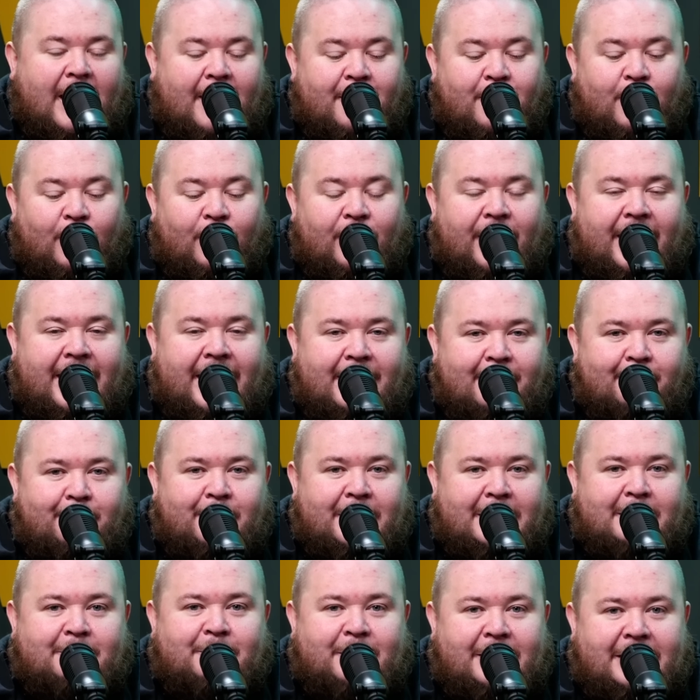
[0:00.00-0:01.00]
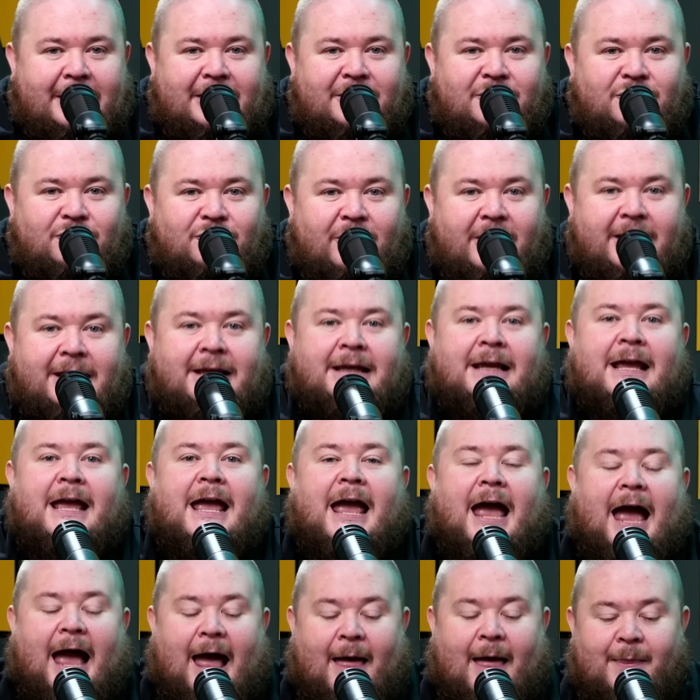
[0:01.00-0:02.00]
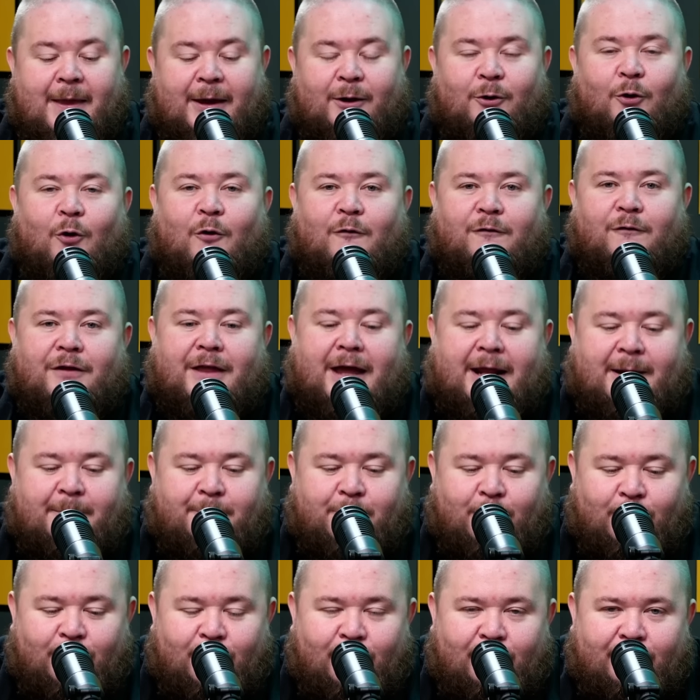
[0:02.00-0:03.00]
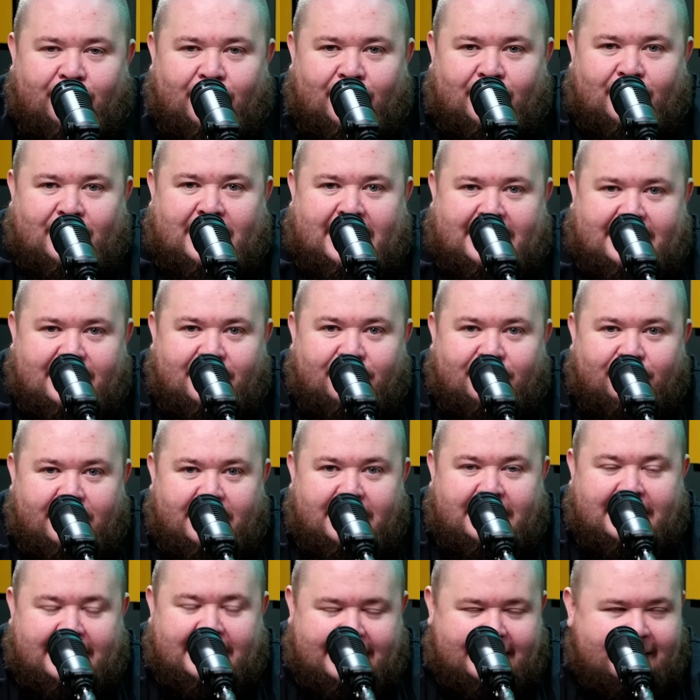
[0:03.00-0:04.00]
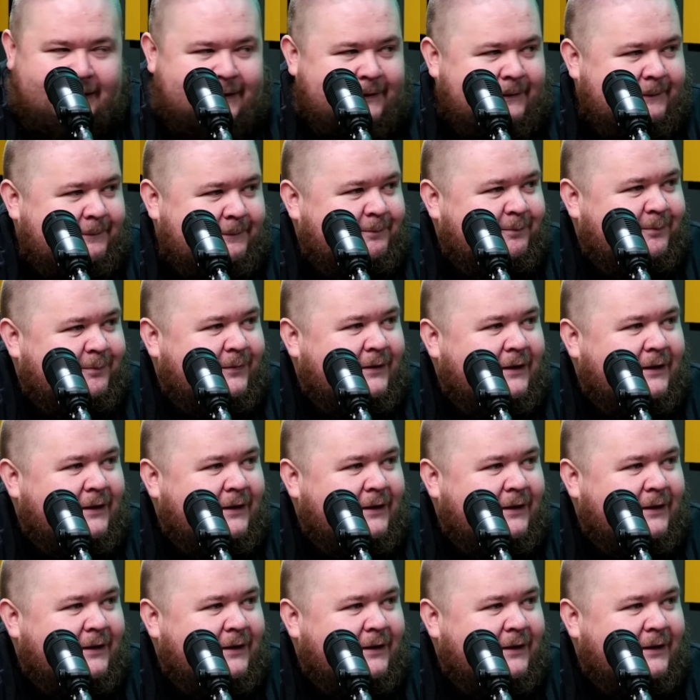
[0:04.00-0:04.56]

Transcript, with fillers: and they're in a big baking tray. And then over that, I put over like a grit, like a,